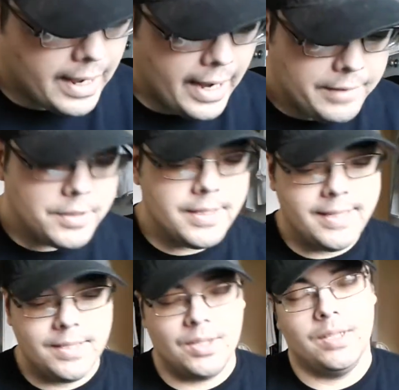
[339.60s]
After they
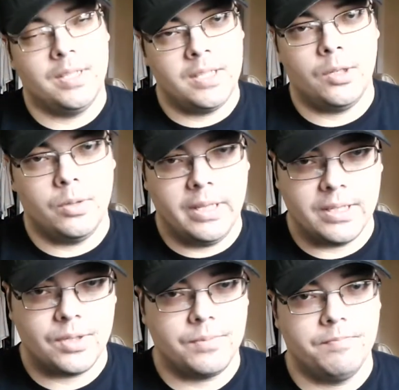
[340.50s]
discontinued
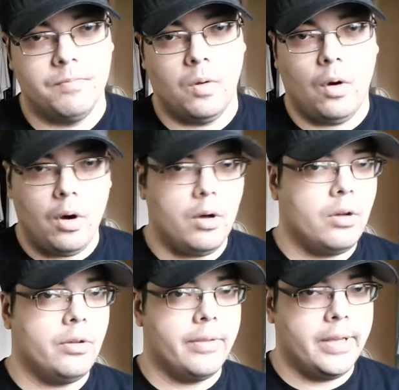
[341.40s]
this,
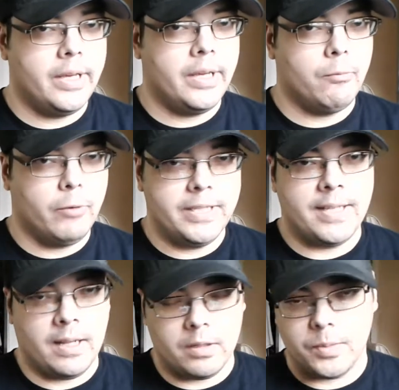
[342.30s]
all the
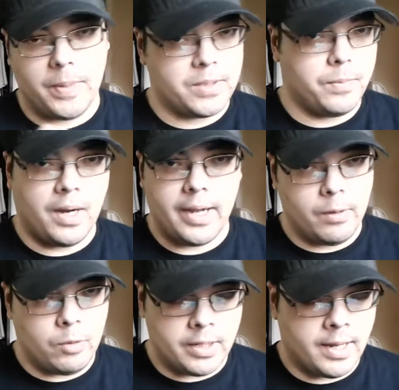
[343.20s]
retailers, Best Buy
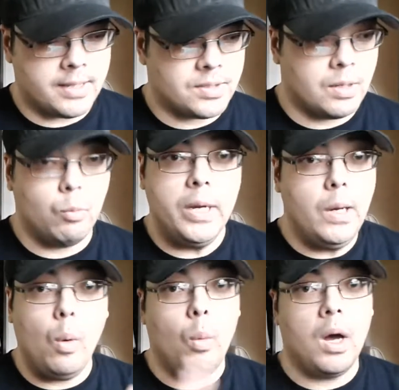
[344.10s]
and whatnot, said, we
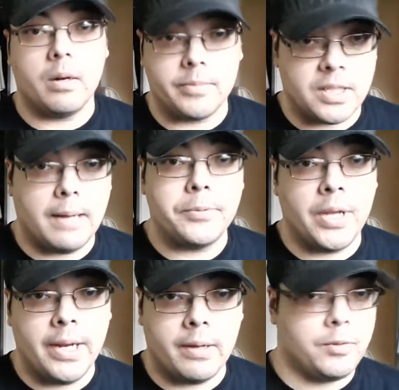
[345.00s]
don't want them. Stop
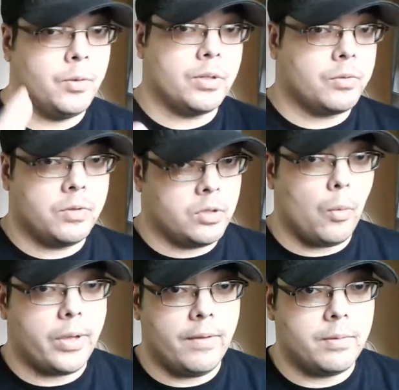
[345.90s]
sending them to us.
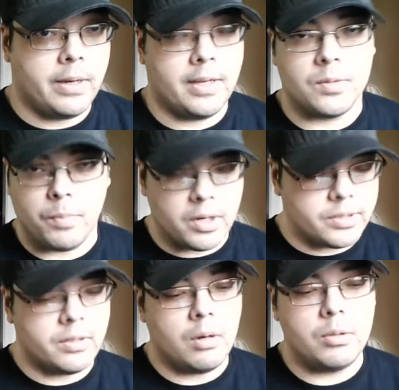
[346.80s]
Don't give them to us.
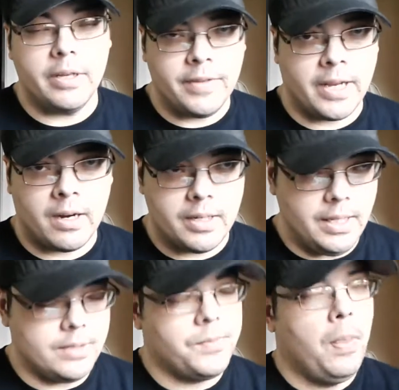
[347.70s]
Barnes & Noble even carried
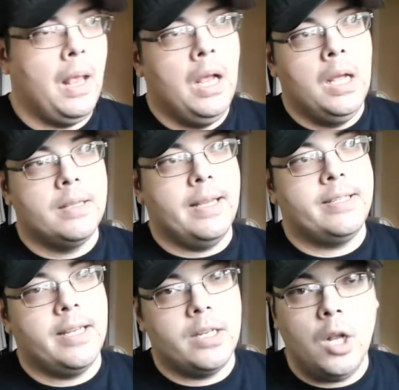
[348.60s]
these. They
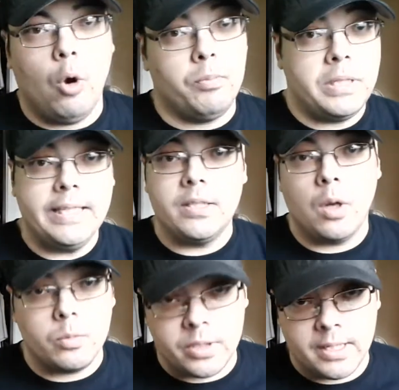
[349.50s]
said, no, please
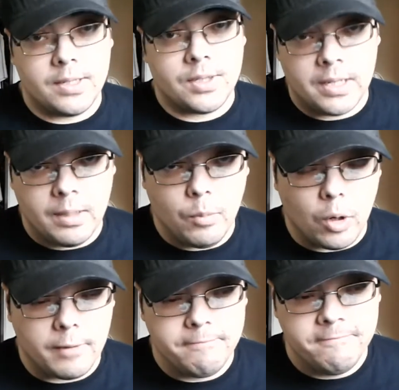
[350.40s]
don't send us
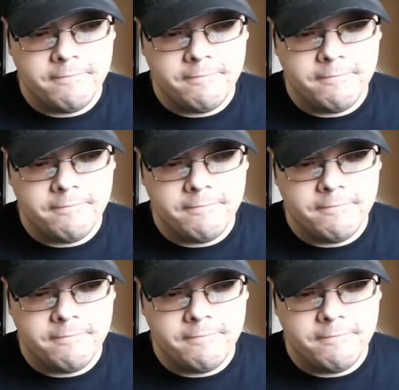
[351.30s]
anymore.